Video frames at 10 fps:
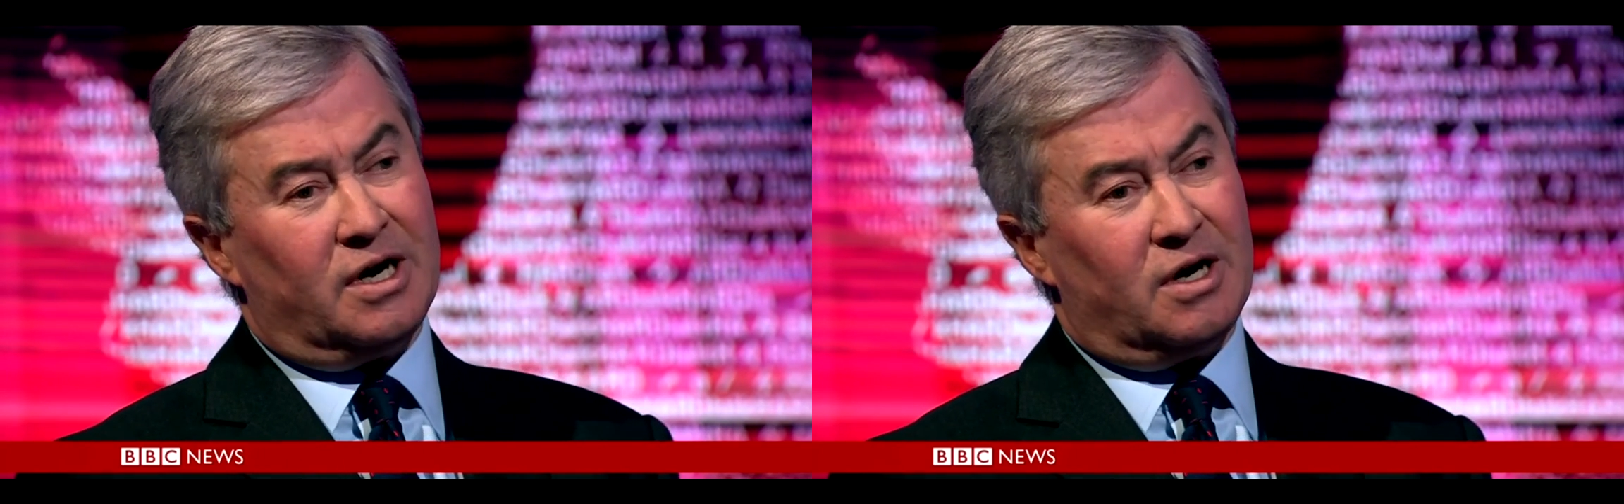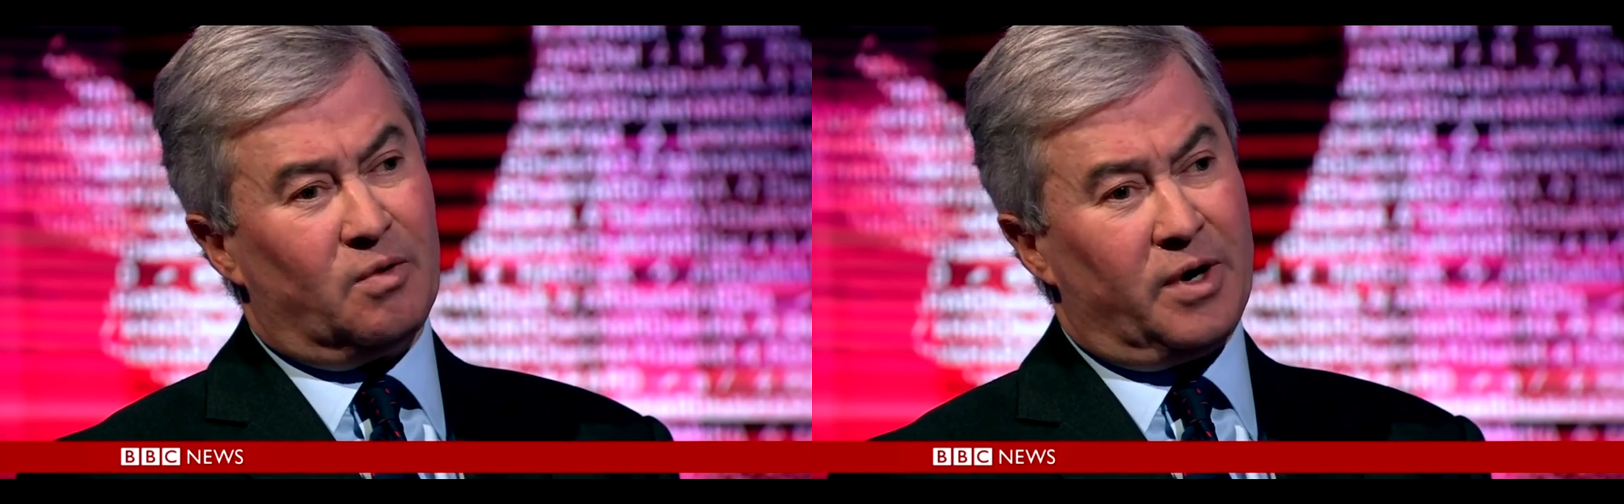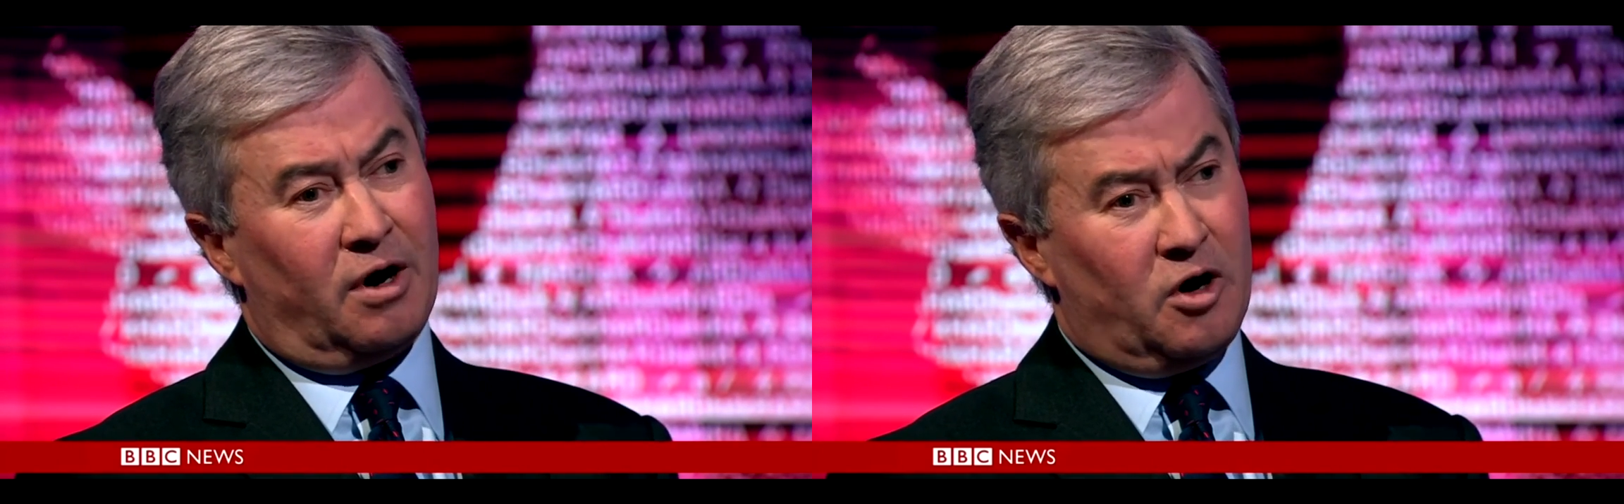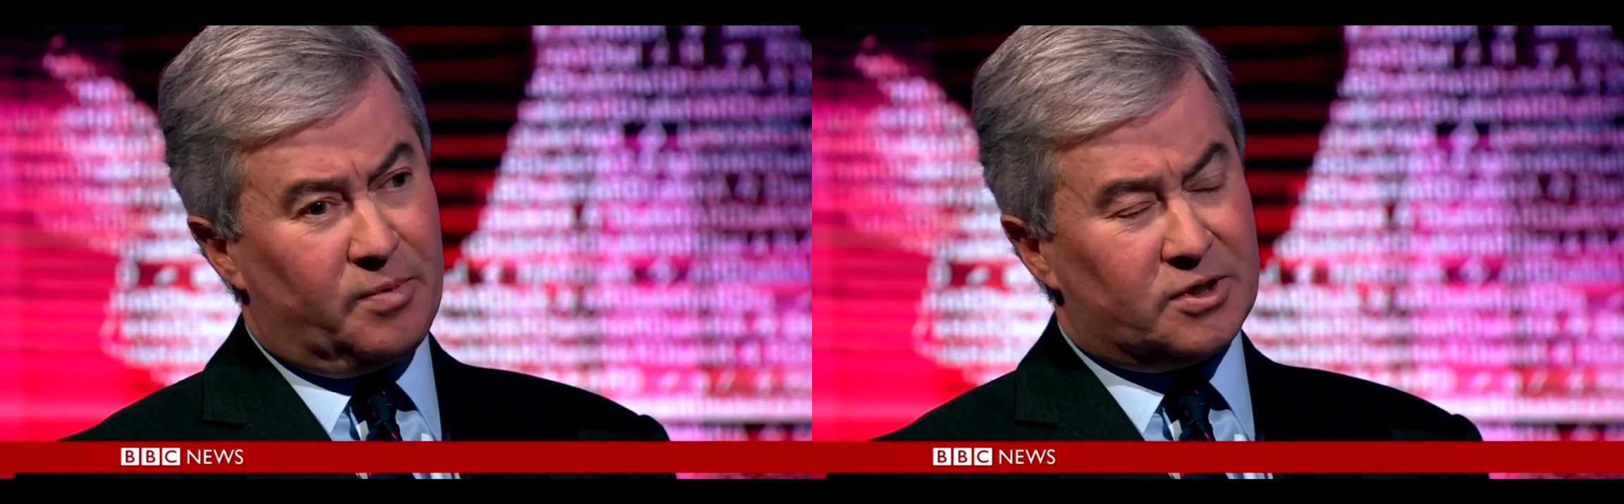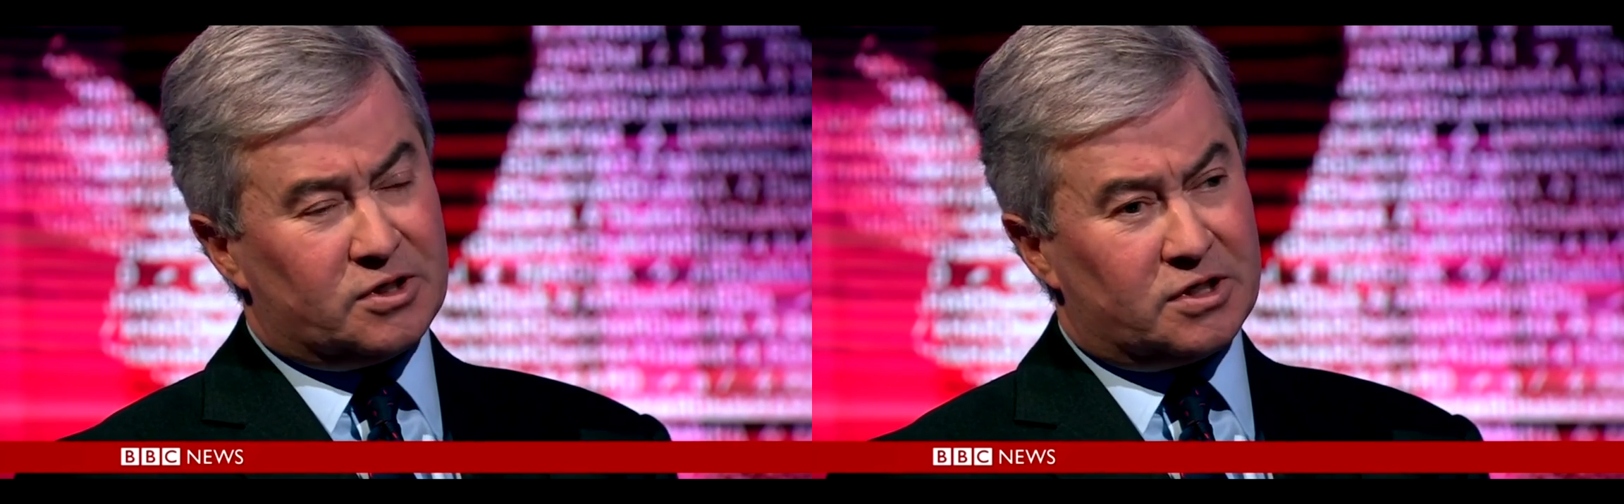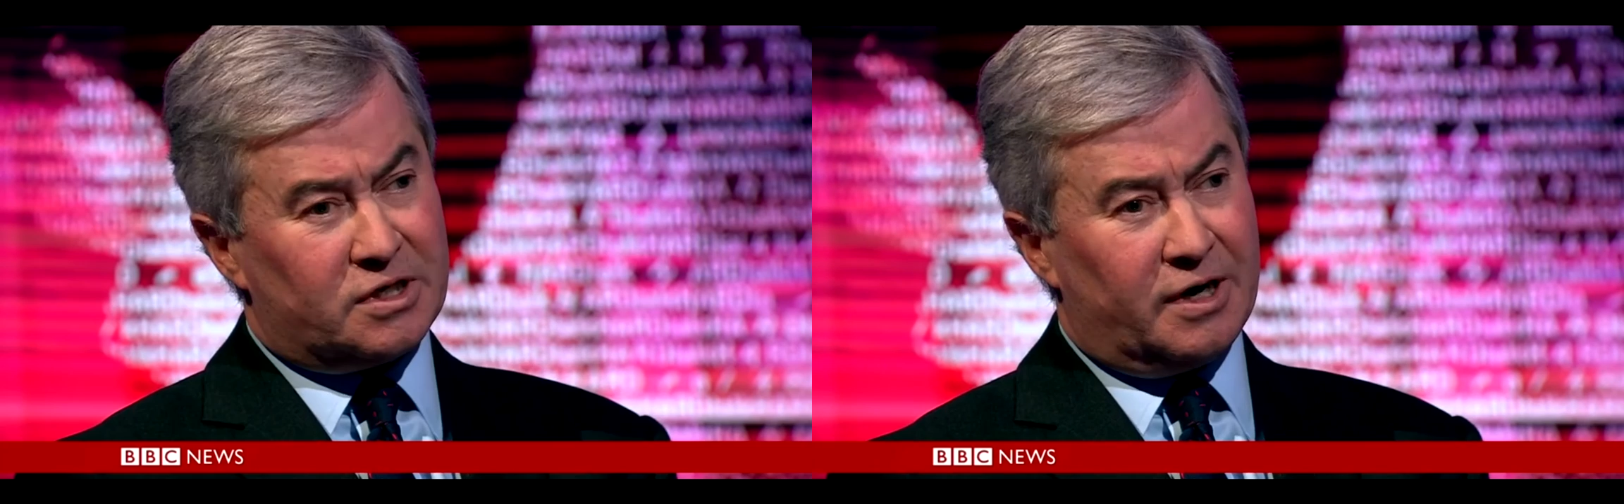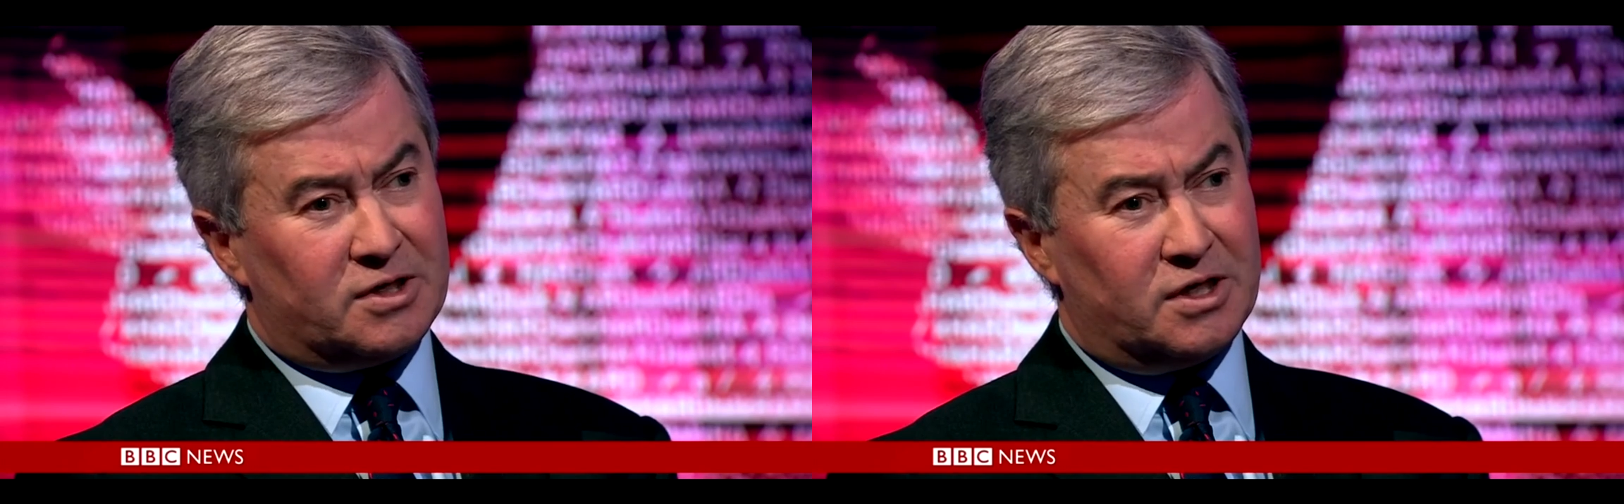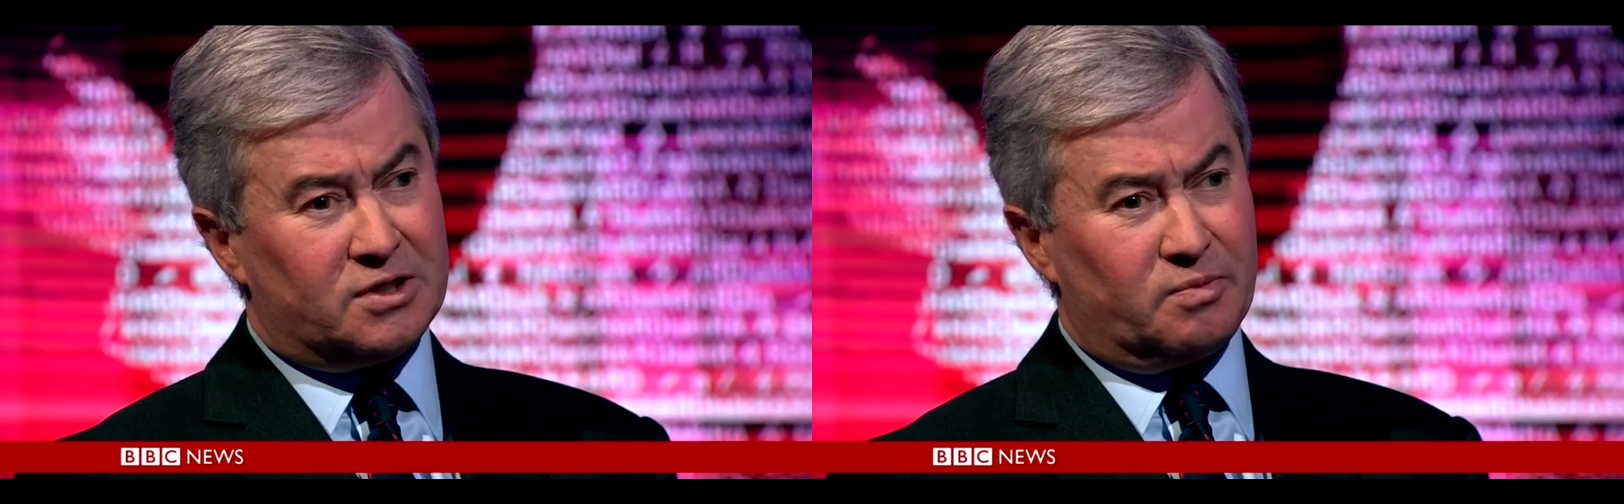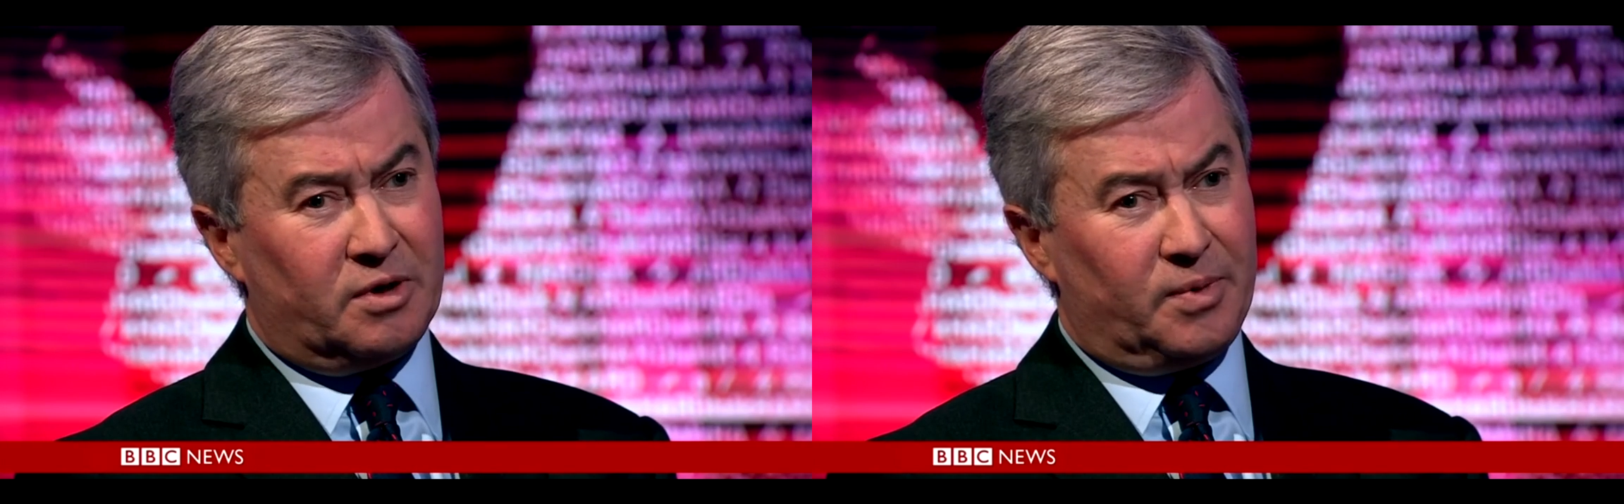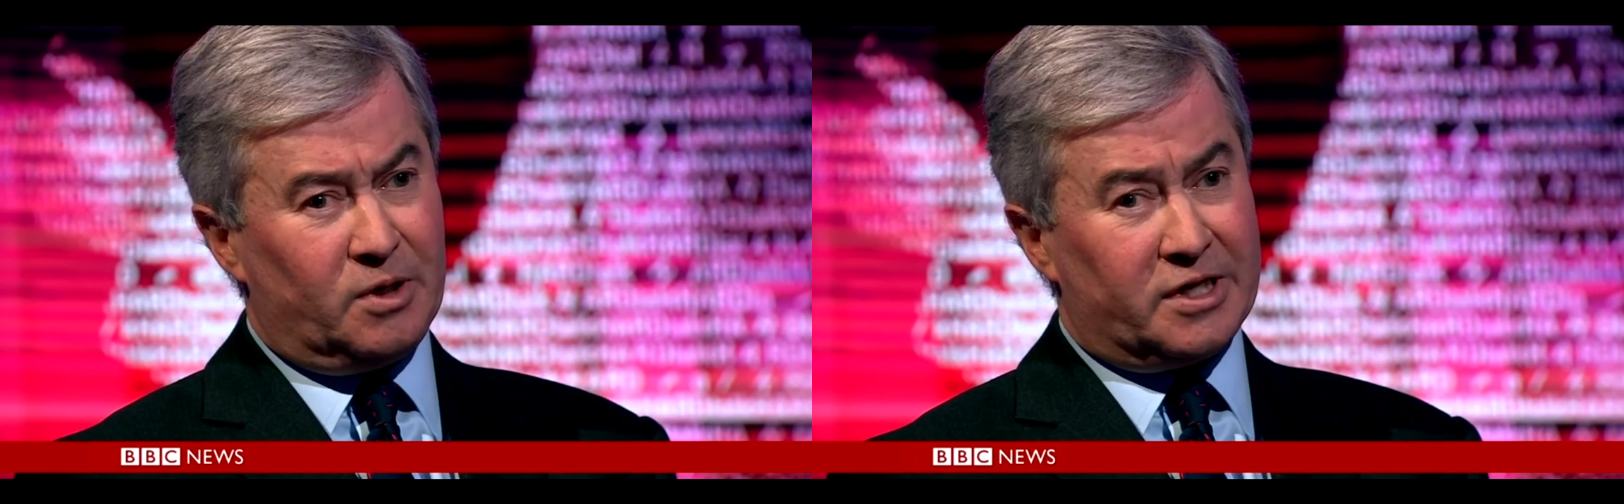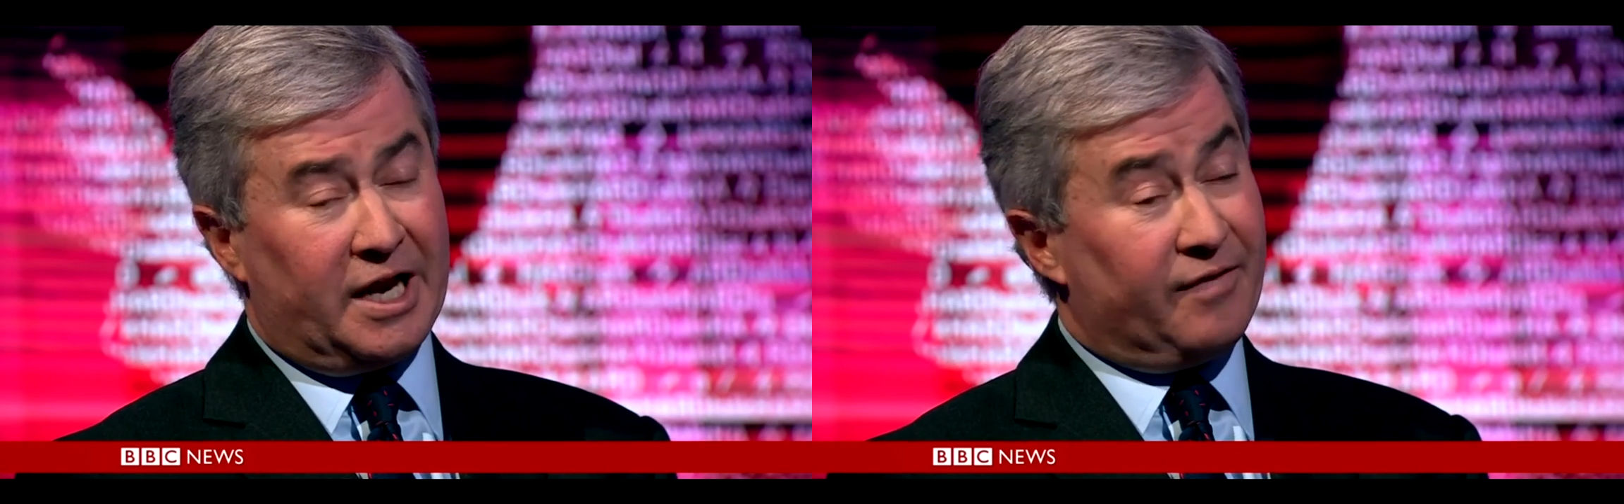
we are open societies and we're building